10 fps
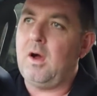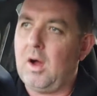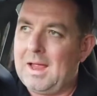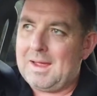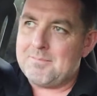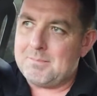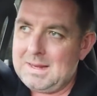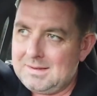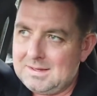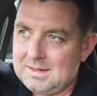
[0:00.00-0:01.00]
I am
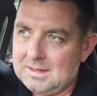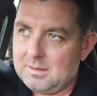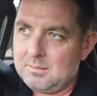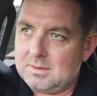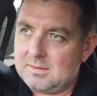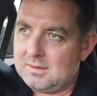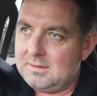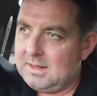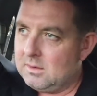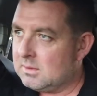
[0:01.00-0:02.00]
meeting Mister
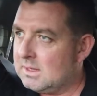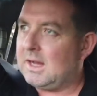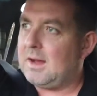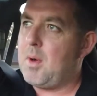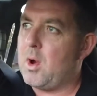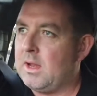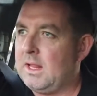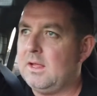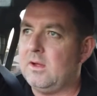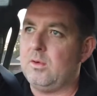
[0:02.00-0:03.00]
Dion
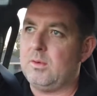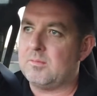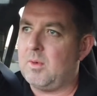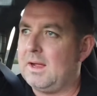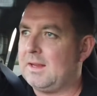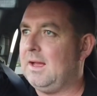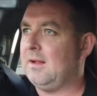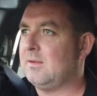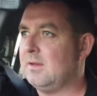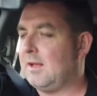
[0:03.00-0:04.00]
Carboni, who is my
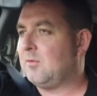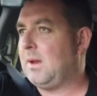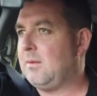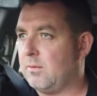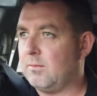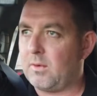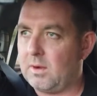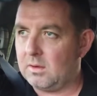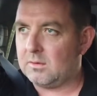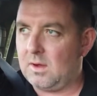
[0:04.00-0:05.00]
accountant, has been for a
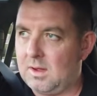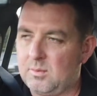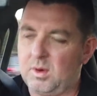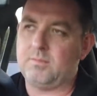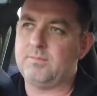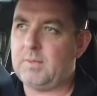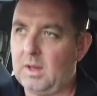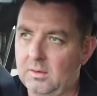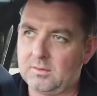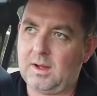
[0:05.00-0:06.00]
very long time. Well, a
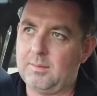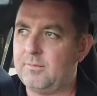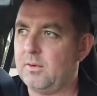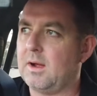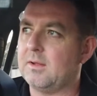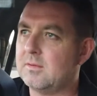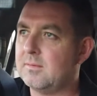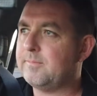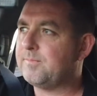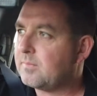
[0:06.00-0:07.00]
long time for us,
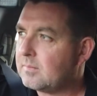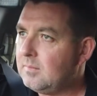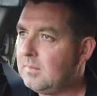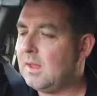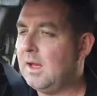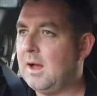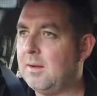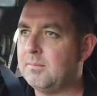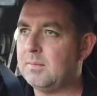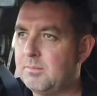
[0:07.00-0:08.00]

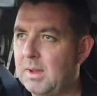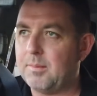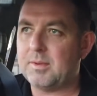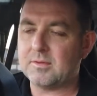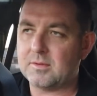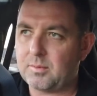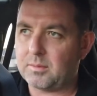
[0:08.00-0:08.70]
um, our business,